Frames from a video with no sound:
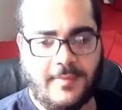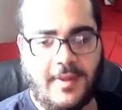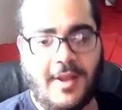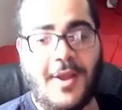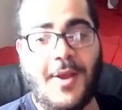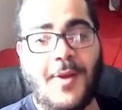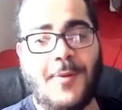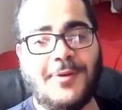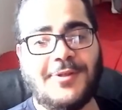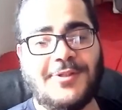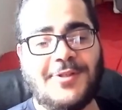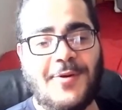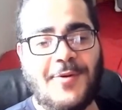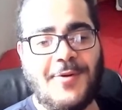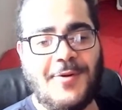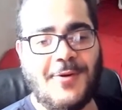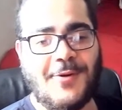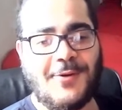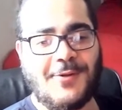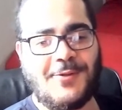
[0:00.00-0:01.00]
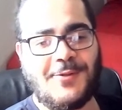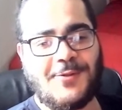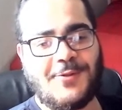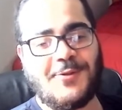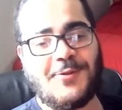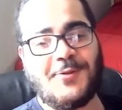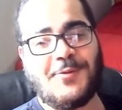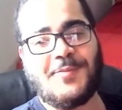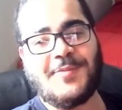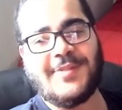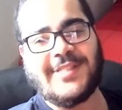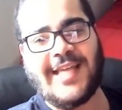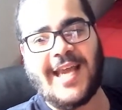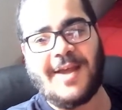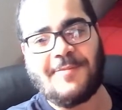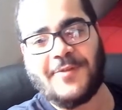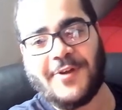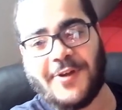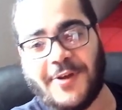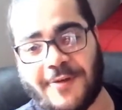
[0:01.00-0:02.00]
What's going on, YouTube? It's
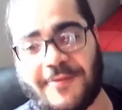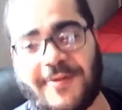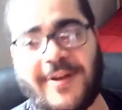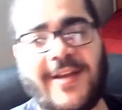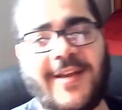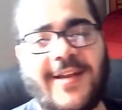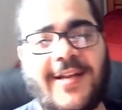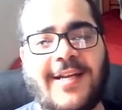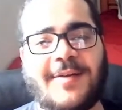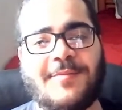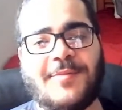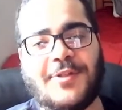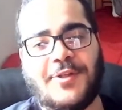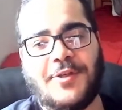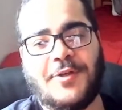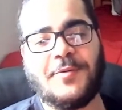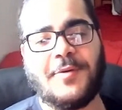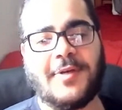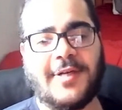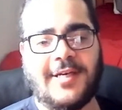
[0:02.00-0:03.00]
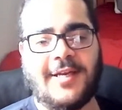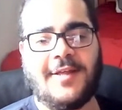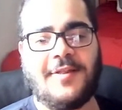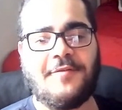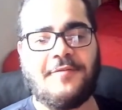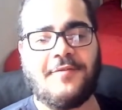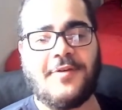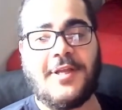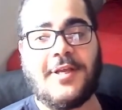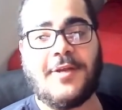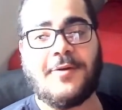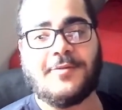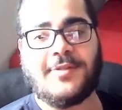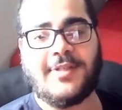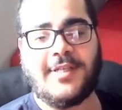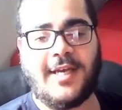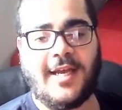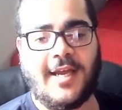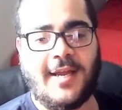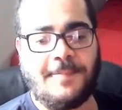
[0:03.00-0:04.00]
Captain Curry here, coming to you with another video
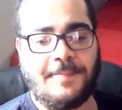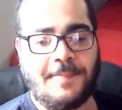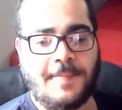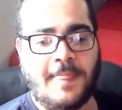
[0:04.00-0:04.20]
today,